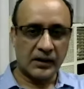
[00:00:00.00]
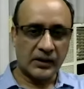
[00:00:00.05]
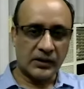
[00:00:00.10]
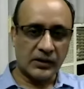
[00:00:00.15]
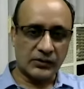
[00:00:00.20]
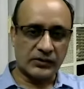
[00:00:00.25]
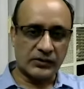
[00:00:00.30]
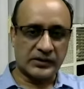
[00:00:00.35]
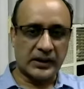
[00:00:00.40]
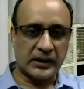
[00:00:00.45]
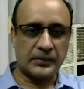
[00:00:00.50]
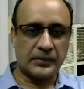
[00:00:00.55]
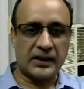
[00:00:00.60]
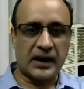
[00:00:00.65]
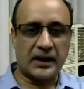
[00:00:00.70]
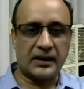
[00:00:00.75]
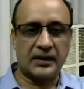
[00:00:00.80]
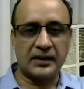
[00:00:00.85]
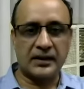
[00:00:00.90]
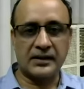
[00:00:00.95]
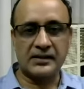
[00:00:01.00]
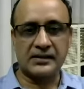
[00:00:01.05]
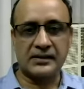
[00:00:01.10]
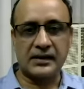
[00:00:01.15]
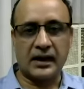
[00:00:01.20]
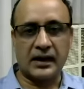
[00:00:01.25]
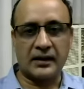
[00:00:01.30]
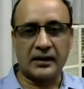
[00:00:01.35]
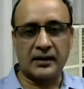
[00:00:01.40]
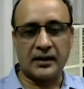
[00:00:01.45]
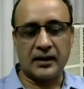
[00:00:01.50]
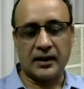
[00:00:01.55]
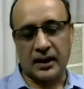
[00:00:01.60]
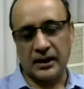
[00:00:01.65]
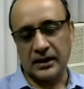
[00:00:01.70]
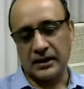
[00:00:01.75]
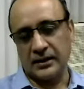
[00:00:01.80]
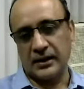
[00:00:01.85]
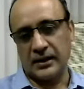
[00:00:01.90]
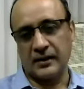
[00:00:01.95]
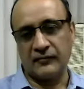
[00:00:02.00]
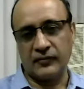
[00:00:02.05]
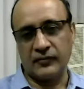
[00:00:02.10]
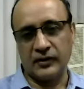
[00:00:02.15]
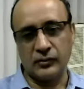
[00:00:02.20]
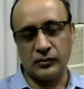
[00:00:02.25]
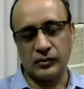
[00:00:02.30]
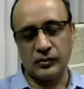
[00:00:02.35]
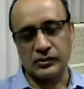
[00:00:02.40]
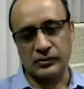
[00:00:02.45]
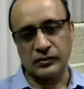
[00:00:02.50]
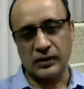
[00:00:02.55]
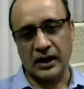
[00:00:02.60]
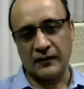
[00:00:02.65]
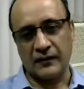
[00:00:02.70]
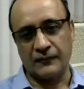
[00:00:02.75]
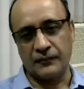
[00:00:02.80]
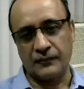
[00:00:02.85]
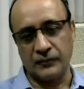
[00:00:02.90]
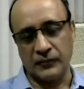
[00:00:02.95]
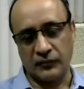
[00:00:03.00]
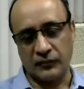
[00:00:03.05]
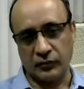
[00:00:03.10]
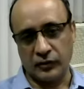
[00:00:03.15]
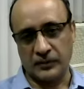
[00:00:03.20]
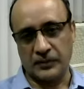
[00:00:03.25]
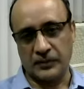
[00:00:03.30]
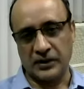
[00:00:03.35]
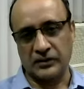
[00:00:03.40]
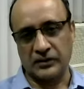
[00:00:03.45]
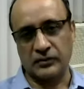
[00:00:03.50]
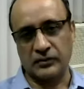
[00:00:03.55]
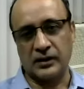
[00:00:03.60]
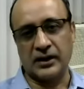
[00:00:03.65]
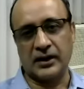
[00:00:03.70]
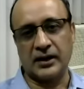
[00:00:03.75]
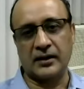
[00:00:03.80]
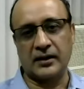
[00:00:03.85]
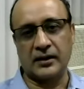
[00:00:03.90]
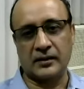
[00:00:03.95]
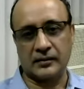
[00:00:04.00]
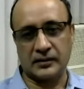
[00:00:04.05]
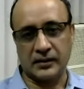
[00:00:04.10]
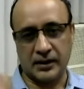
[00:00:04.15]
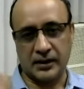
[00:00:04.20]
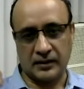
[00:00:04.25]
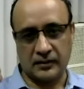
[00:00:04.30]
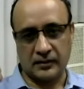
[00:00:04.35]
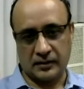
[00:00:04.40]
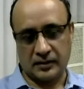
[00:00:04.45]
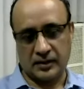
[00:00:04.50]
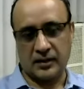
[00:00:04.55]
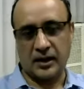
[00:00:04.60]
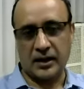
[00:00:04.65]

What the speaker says: So some terrains are earlier we used to have foot patrolling, then